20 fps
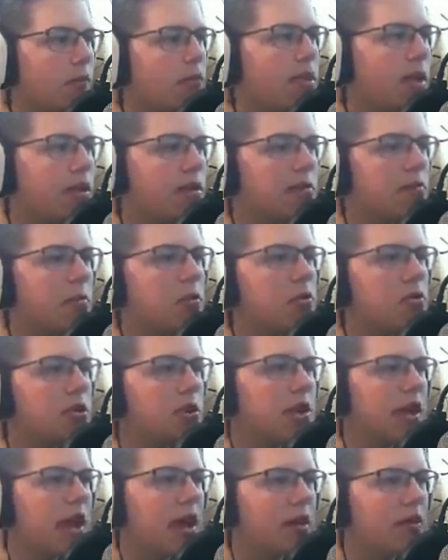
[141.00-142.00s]
So yeah, it's
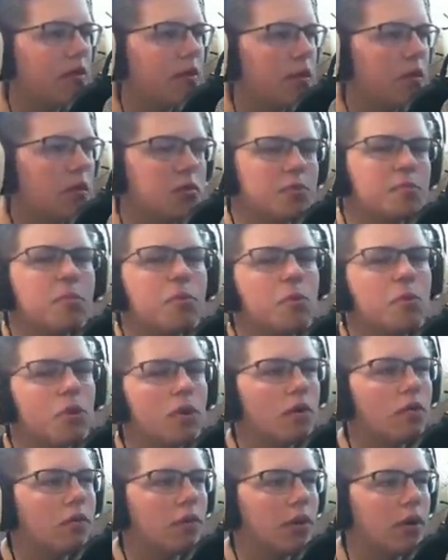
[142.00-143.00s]
mostly kind of, it was
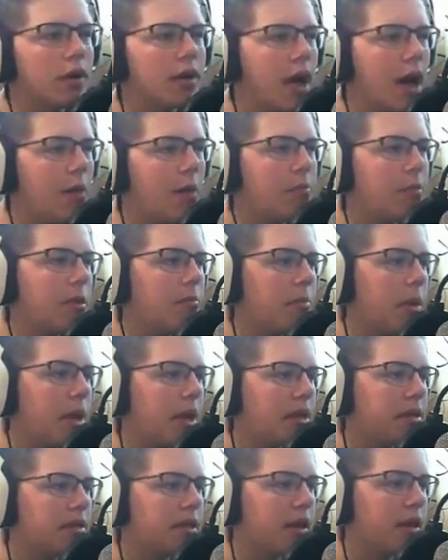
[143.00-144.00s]
more of a copy and
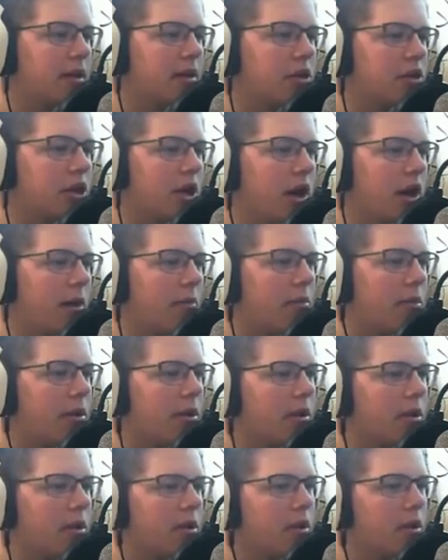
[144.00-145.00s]
paste kind of job,
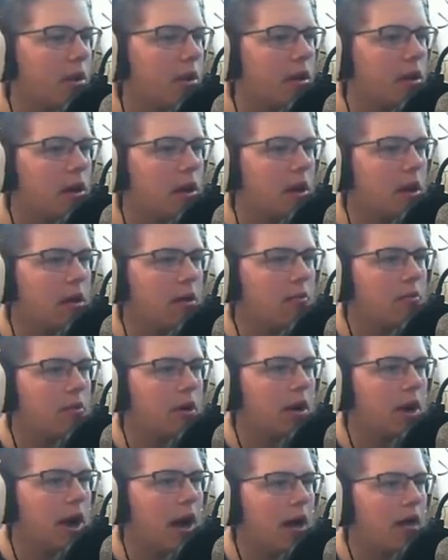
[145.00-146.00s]

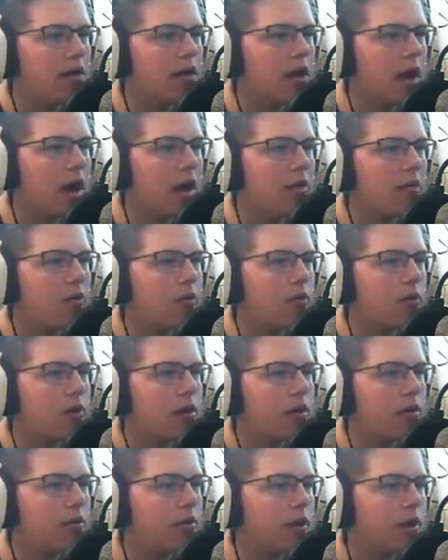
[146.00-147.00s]
but I
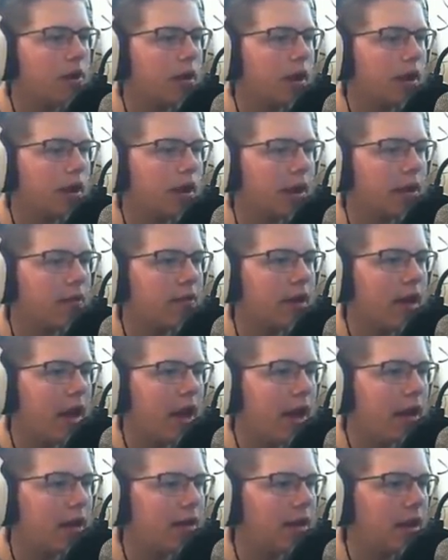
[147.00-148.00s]
really like it. I even
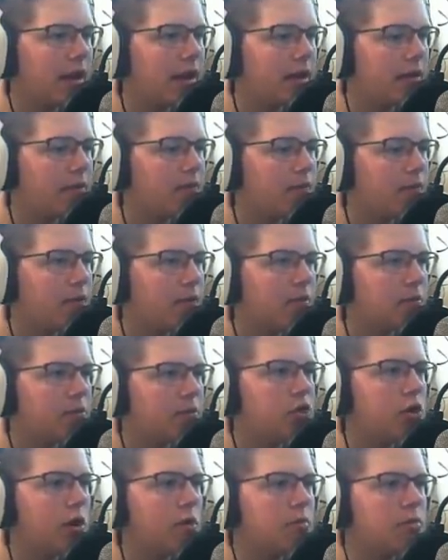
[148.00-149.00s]
added like some
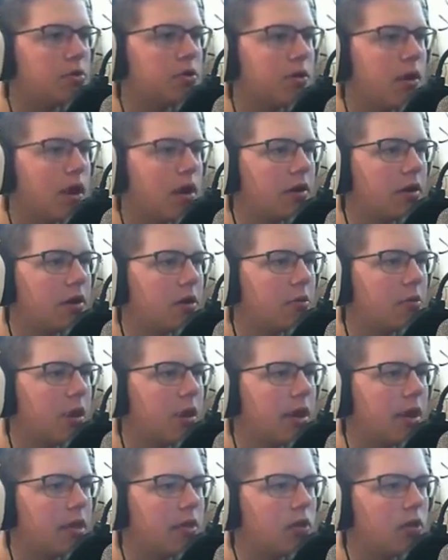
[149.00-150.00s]
shrubs around, you know,
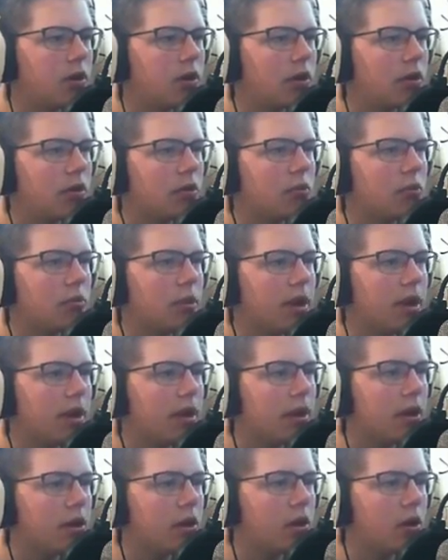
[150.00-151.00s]
make it look a little
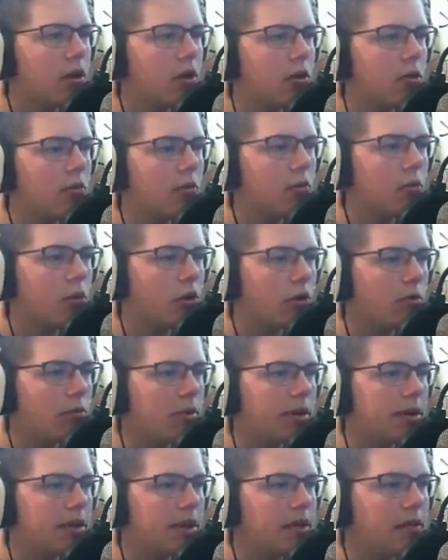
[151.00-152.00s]
bit more
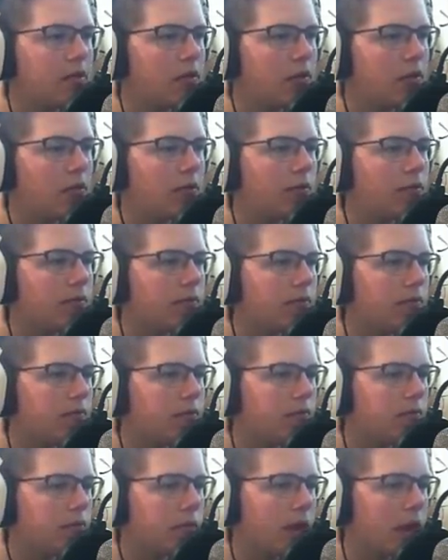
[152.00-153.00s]
medieval.
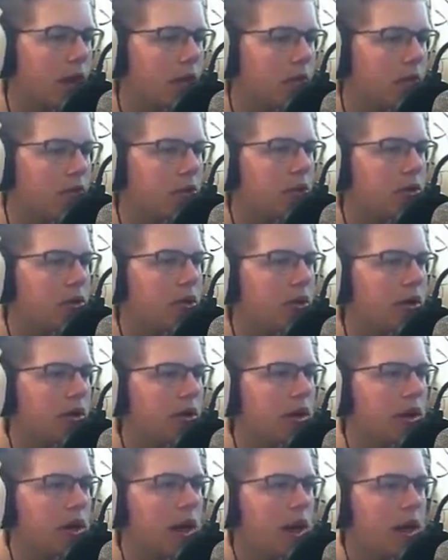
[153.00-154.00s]
Ouch.
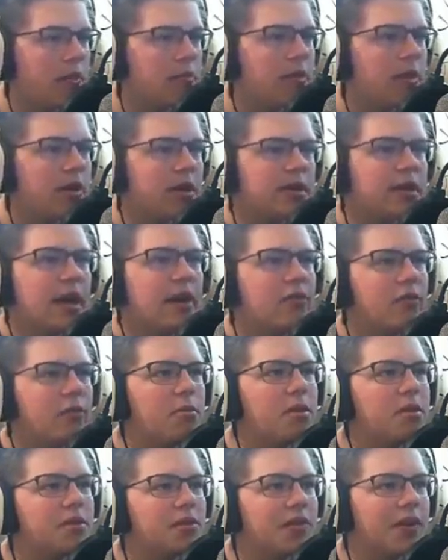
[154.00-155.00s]
I'm gonna die
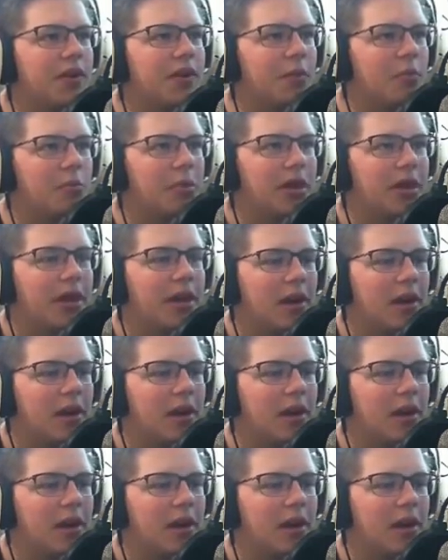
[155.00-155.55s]
from this if I don't be